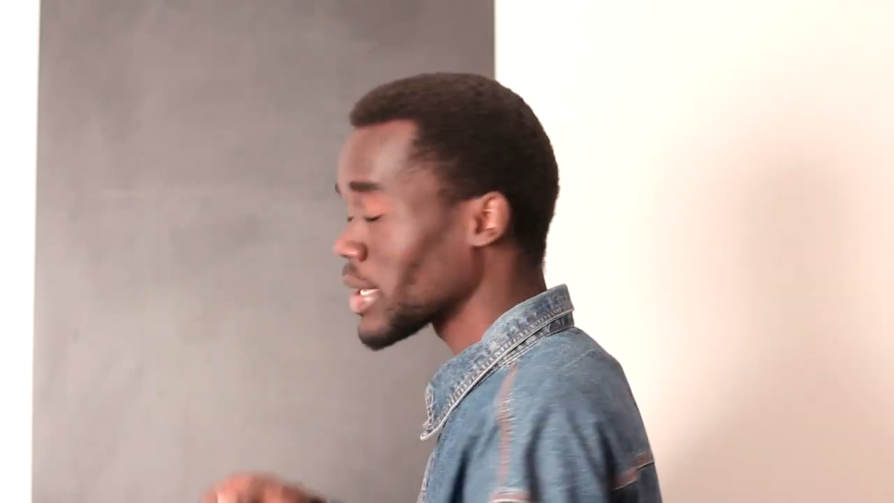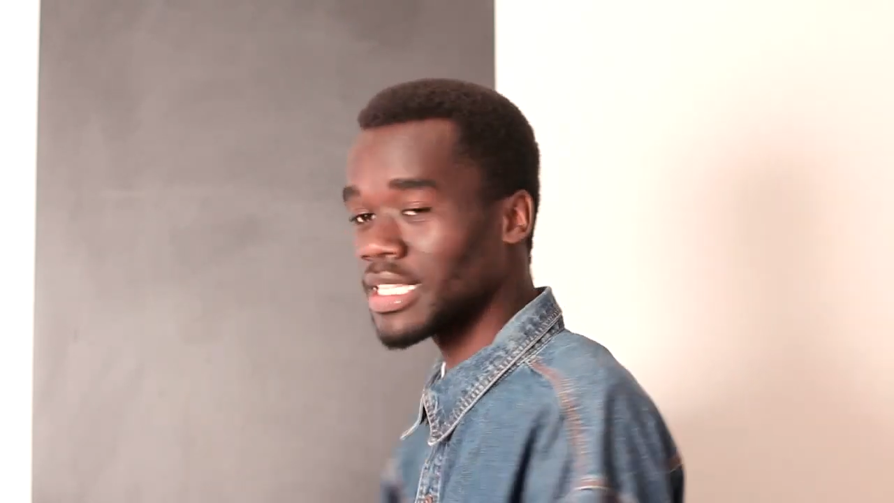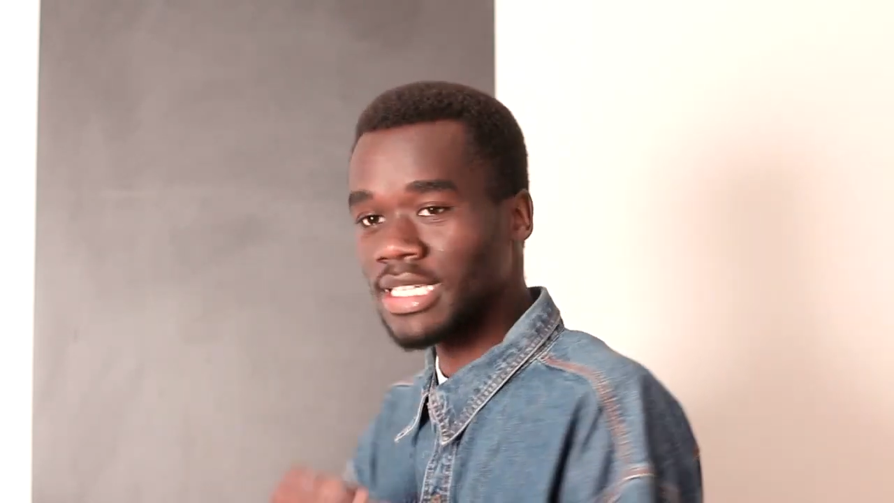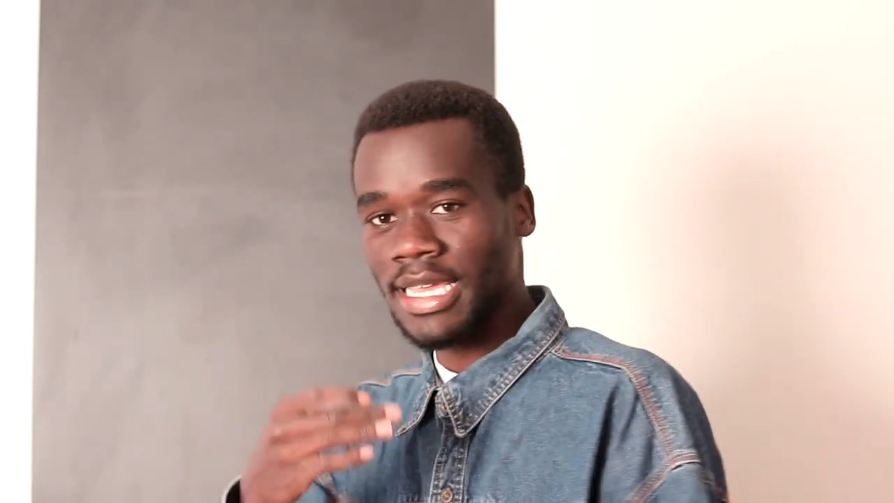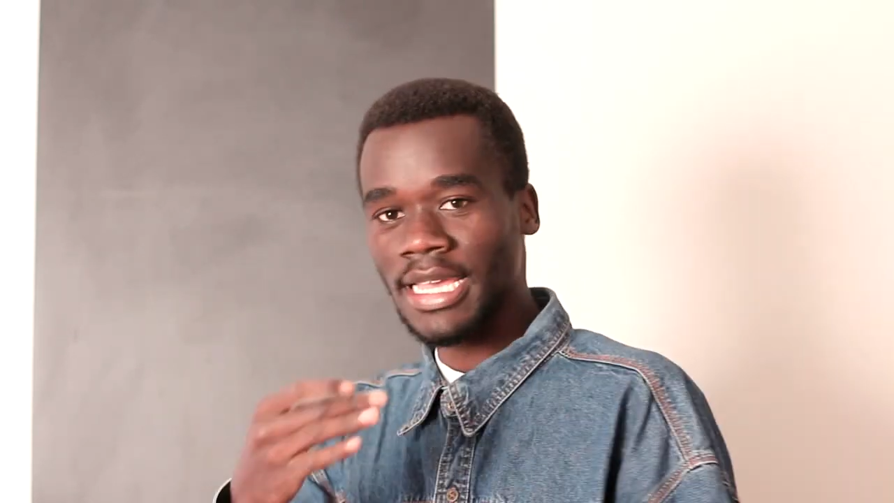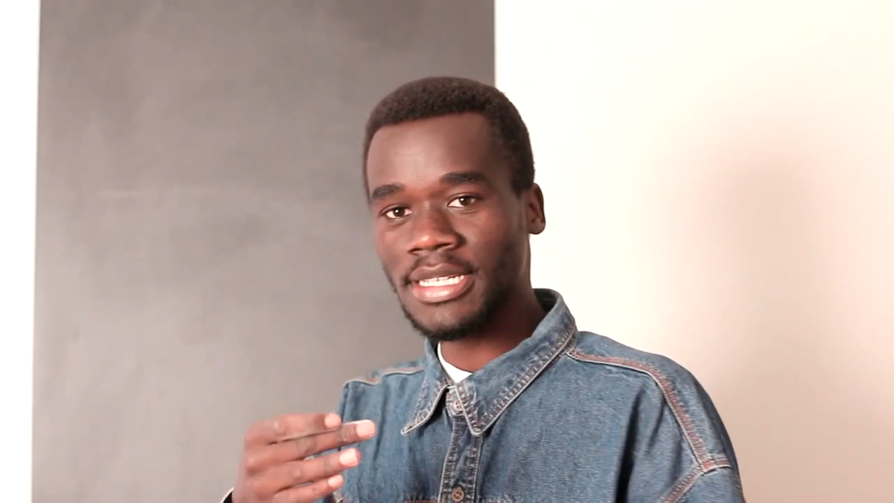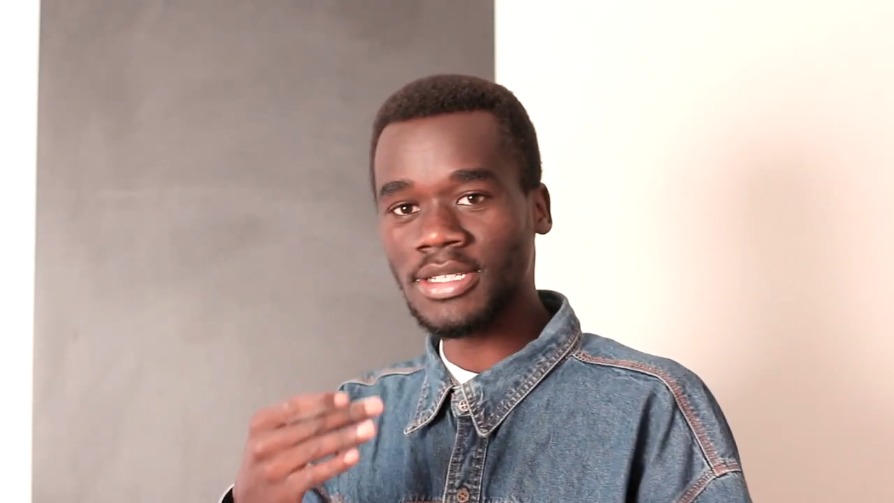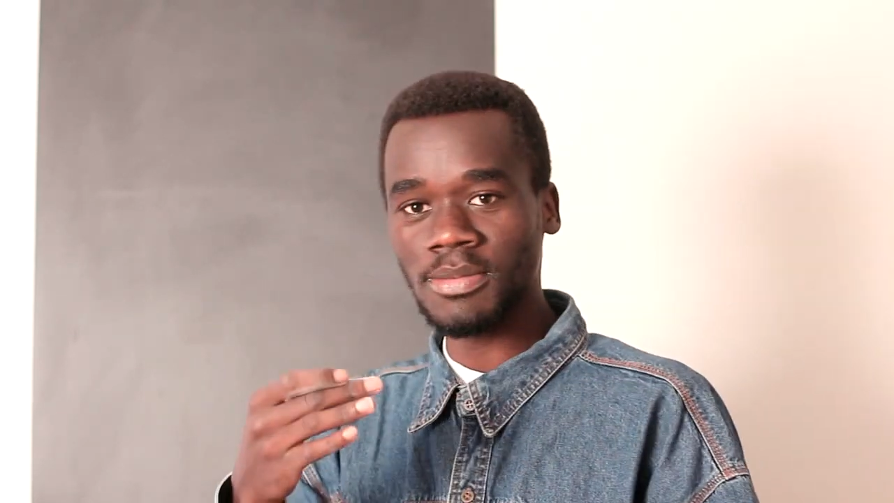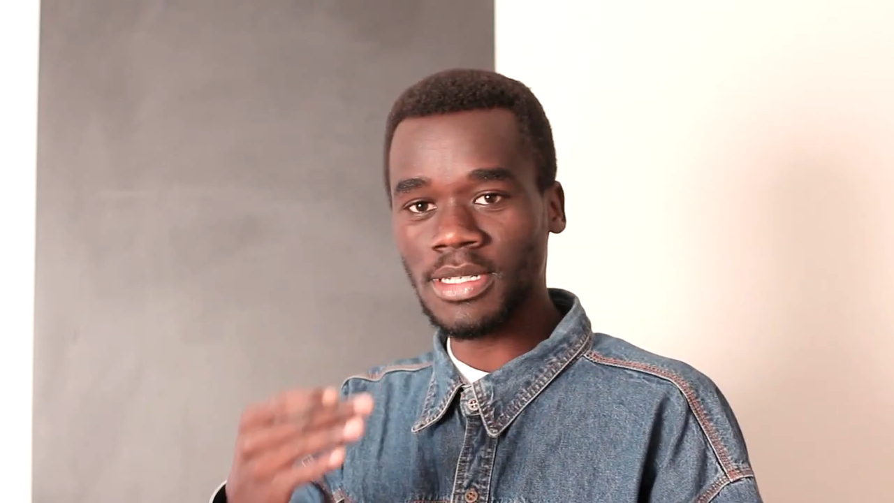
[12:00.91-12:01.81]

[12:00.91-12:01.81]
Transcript: education